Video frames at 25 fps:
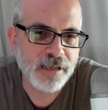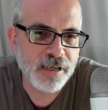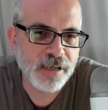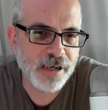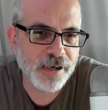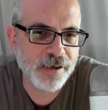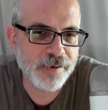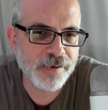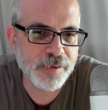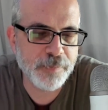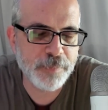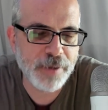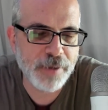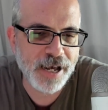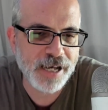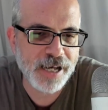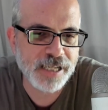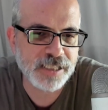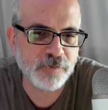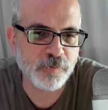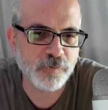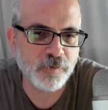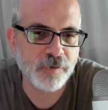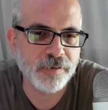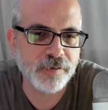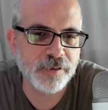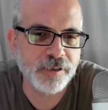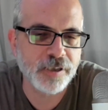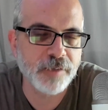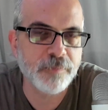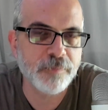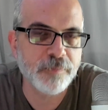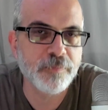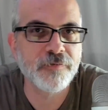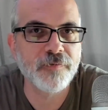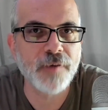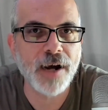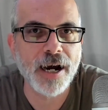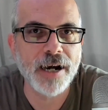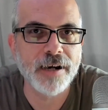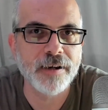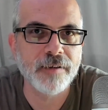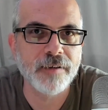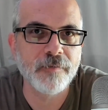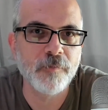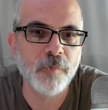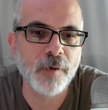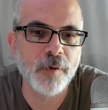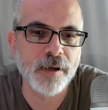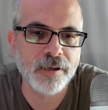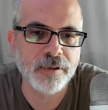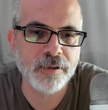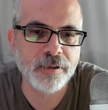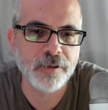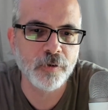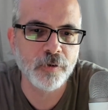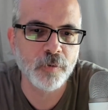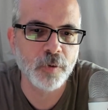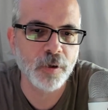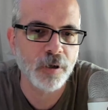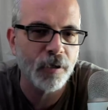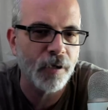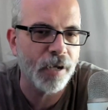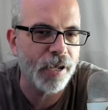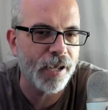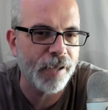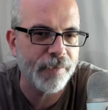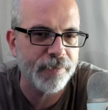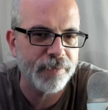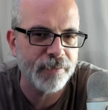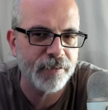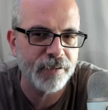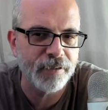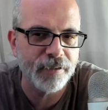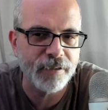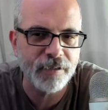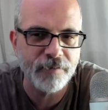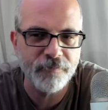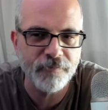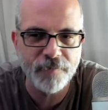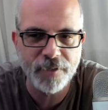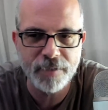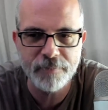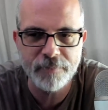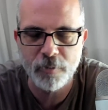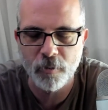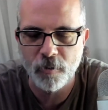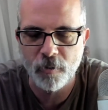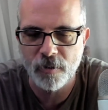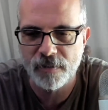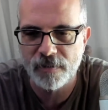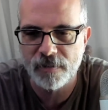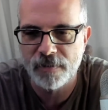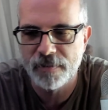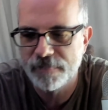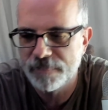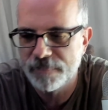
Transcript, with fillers: and the password that you provided when you were at the config portal.